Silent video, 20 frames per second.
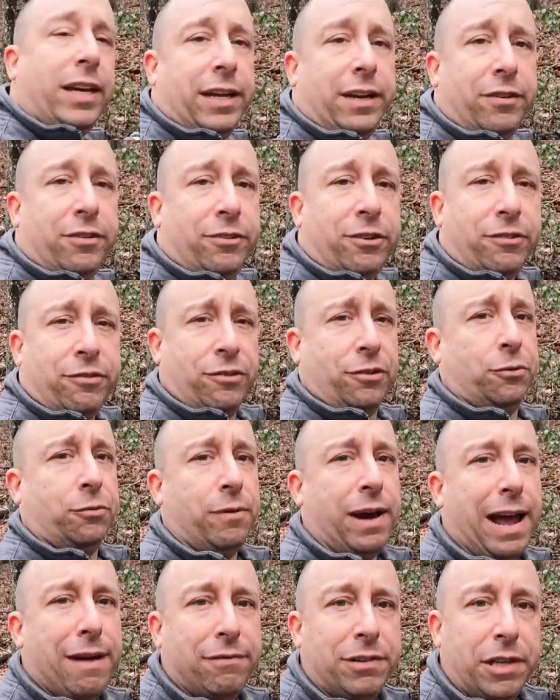thing is just
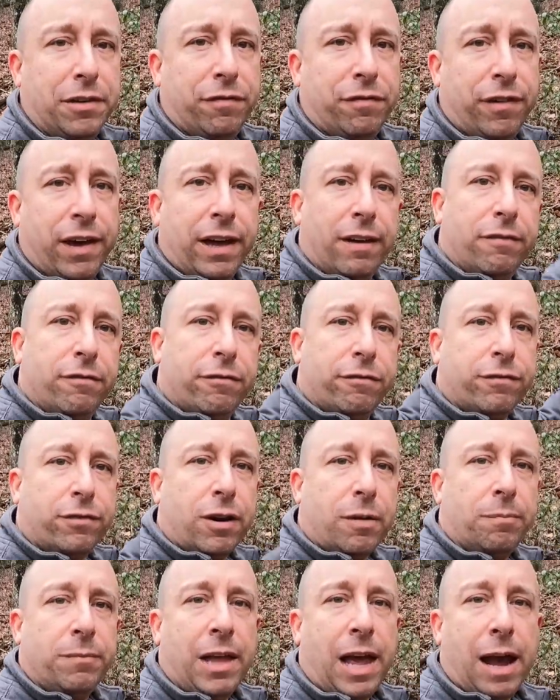gravity fed
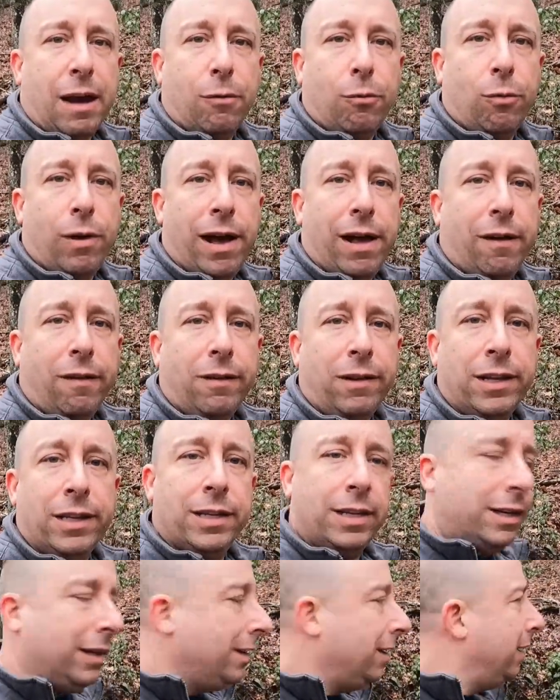from that well.
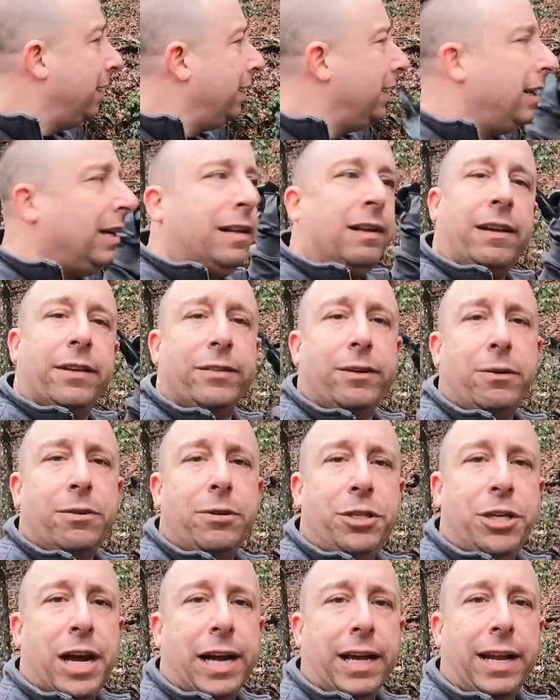Let's go
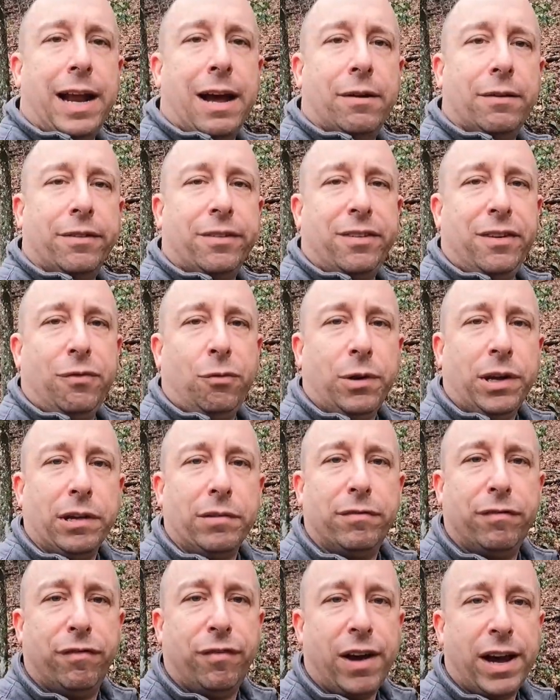check it out and see if we
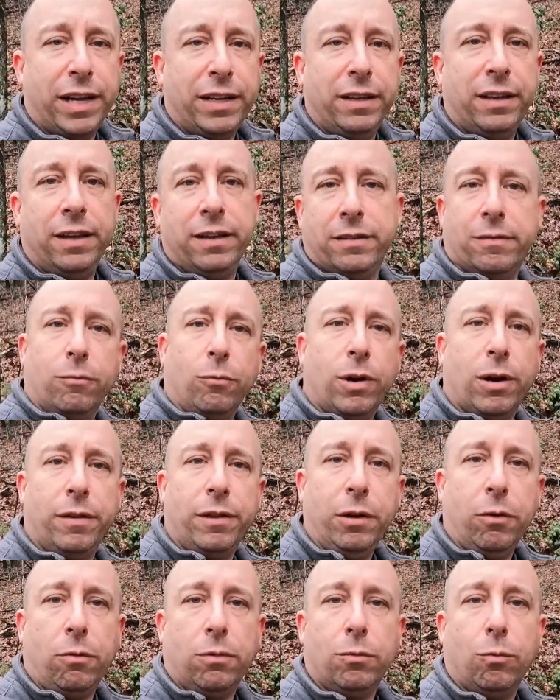can find where
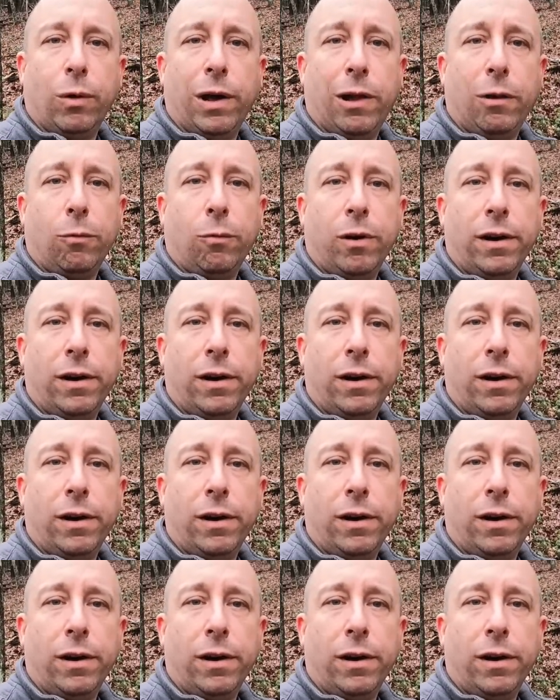the old well